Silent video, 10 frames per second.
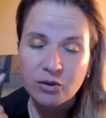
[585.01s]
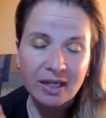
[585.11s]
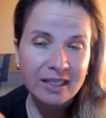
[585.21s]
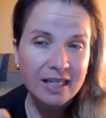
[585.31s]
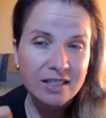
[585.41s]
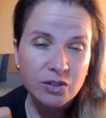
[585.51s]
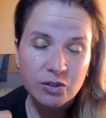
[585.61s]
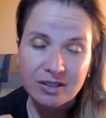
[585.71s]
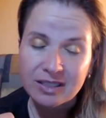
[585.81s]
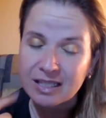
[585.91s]
okay, that's
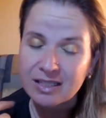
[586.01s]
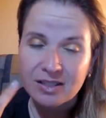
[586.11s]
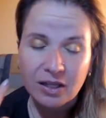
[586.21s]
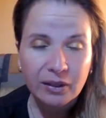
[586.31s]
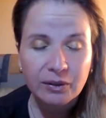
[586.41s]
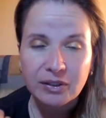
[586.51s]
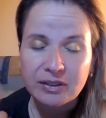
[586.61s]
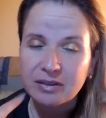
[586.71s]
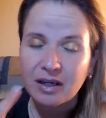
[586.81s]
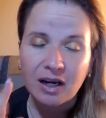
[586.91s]
good, that's not
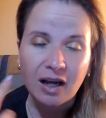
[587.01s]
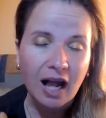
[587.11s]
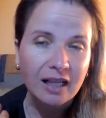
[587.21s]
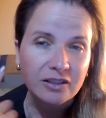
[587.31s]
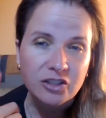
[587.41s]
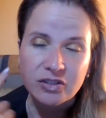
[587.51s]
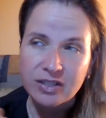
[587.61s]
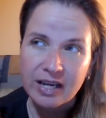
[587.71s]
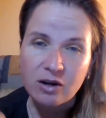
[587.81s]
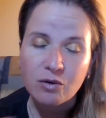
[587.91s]
good, I'll
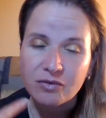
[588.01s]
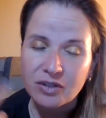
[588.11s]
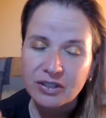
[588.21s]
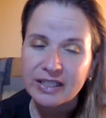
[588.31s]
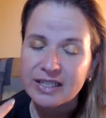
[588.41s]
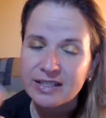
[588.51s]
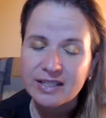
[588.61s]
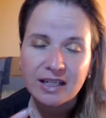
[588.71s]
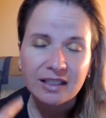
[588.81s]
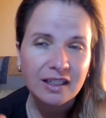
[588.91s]
just take over
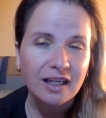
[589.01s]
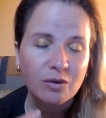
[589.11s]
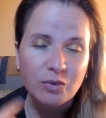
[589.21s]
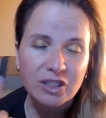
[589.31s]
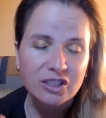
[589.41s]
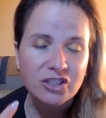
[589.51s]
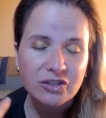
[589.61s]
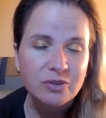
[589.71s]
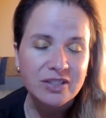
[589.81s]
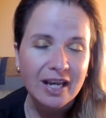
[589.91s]
this and we'll
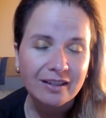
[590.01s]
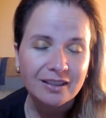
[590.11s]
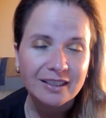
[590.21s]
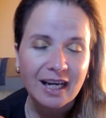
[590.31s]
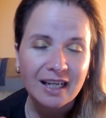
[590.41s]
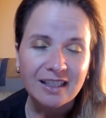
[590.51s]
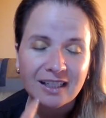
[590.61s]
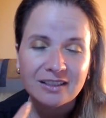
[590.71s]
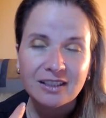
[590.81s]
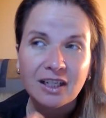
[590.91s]
just recycle that.
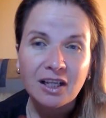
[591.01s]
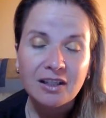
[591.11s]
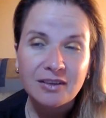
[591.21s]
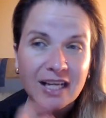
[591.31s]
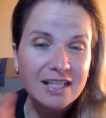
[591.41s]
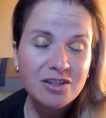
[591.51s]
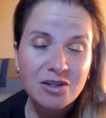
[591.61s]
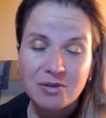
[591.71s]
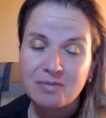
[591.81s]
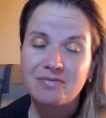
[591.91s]
And that's
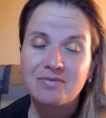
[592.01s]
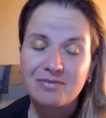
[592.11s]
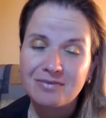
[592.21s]
you.